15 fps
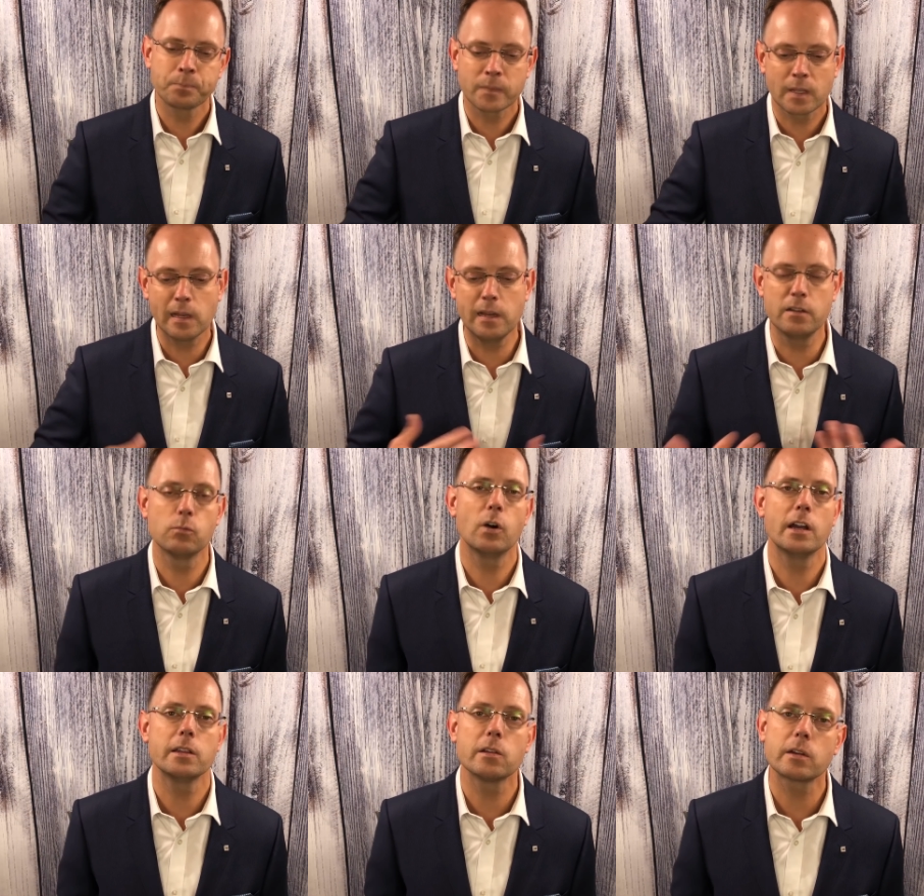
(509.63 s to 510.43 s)
kind of
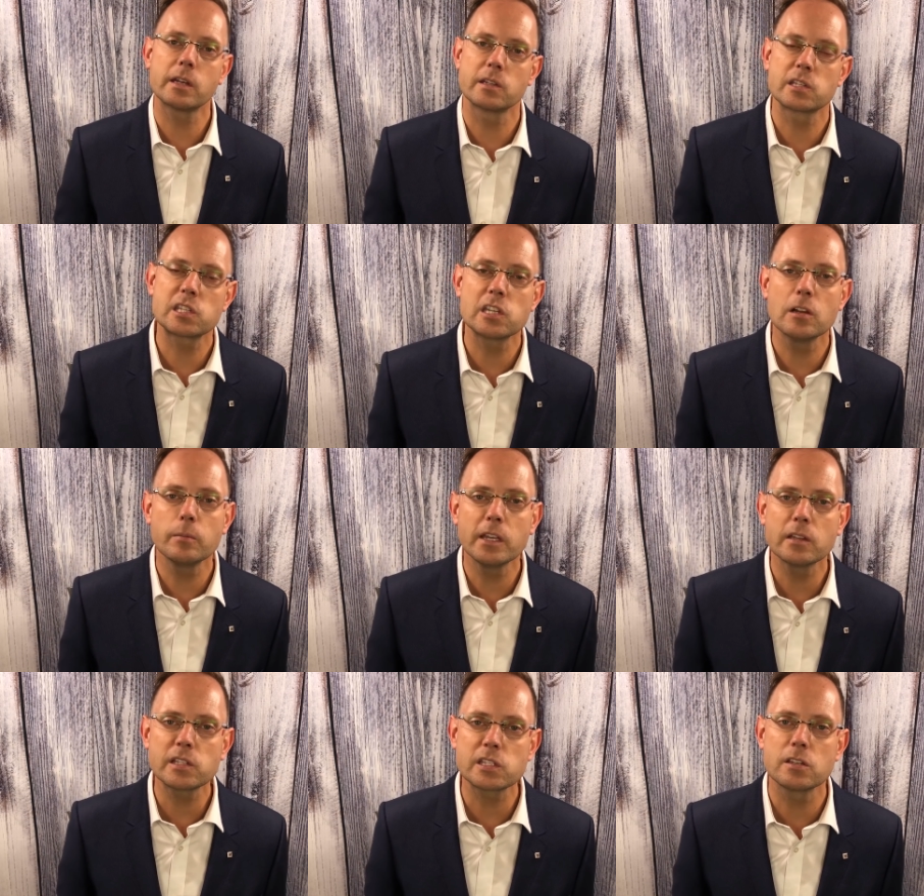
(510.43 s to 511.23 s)
what you're
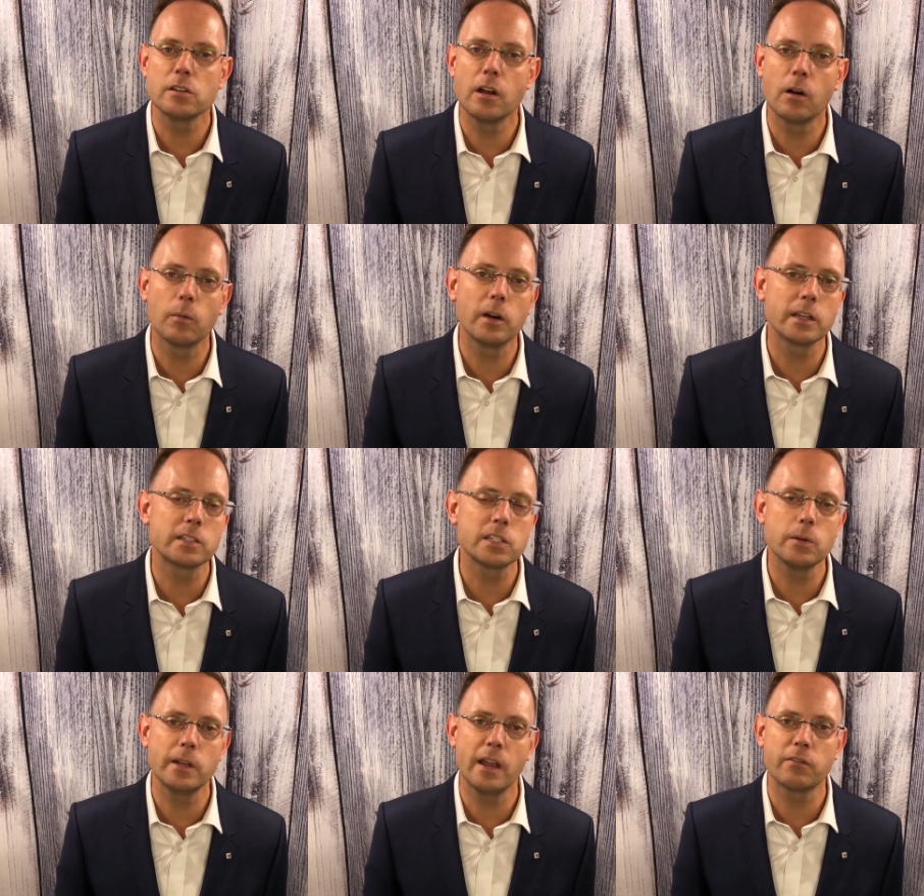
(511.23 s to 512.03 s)
consuming, so you don't want to
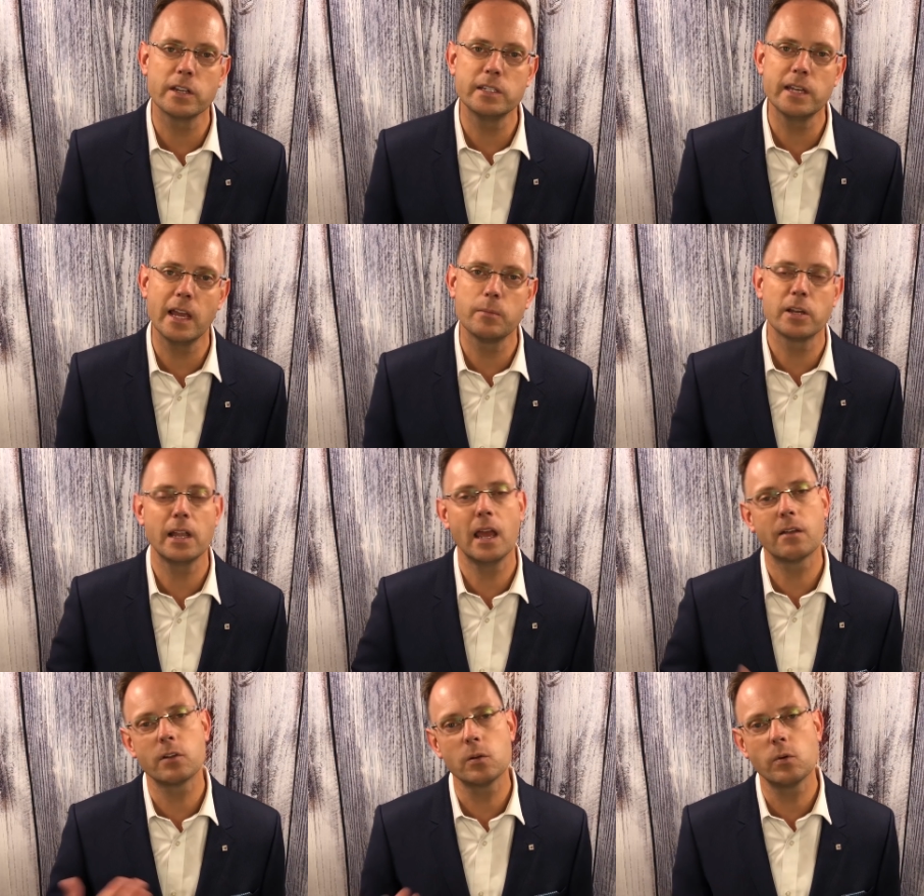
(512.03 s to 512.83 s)
do it every day, but
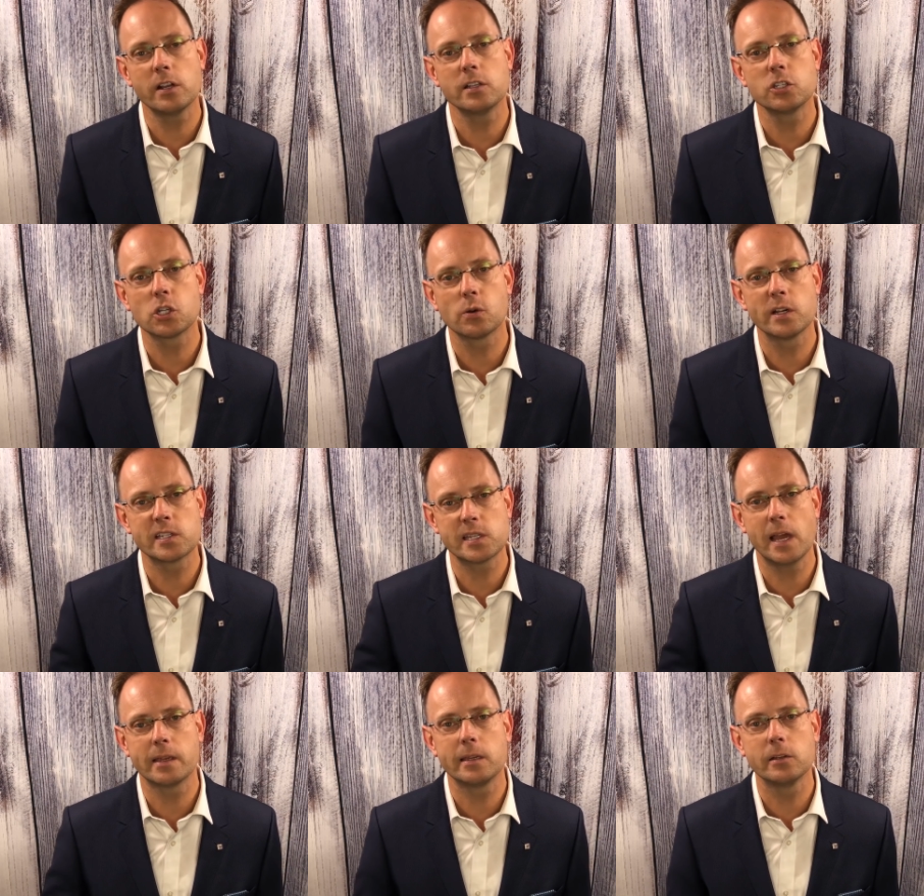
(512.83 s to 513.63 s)
everyone enjoys
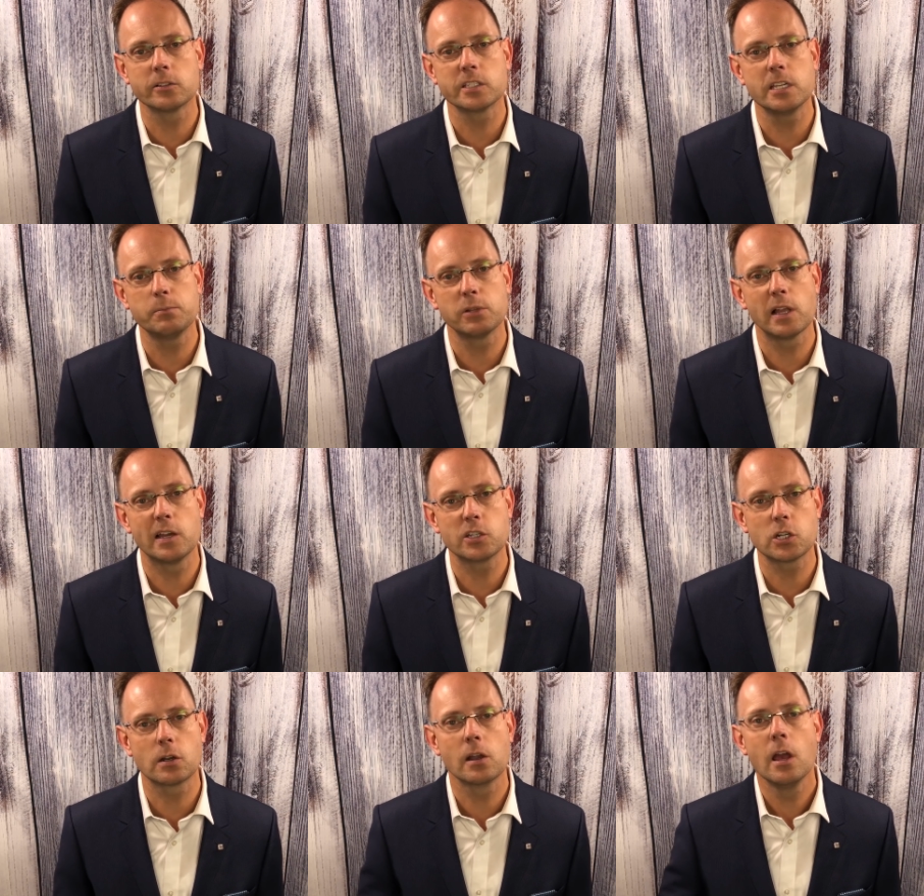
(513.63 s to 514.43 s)
that guilty
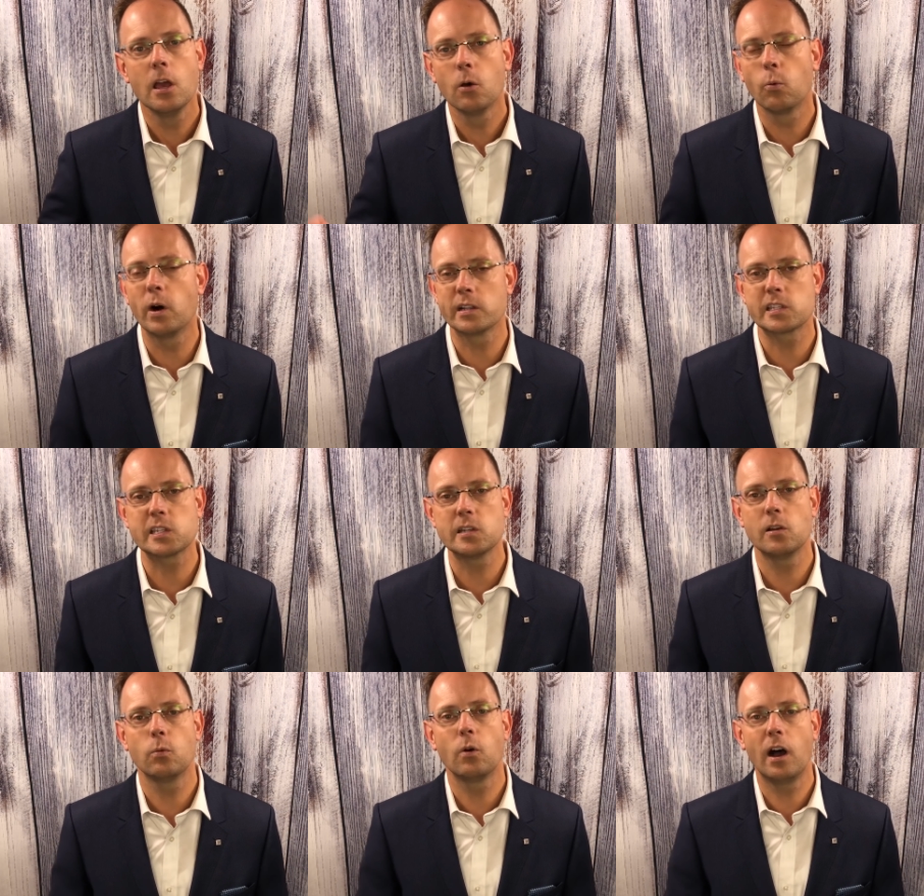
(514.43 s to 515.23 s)
pleasure once in
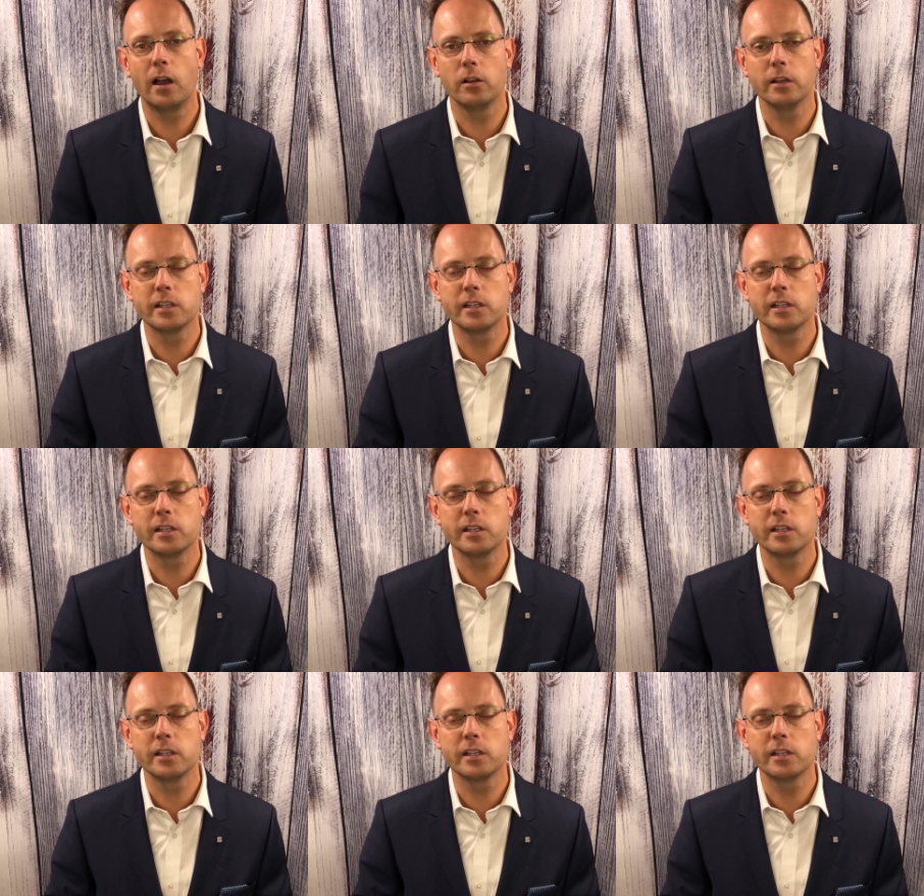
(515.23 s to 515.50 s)
a while.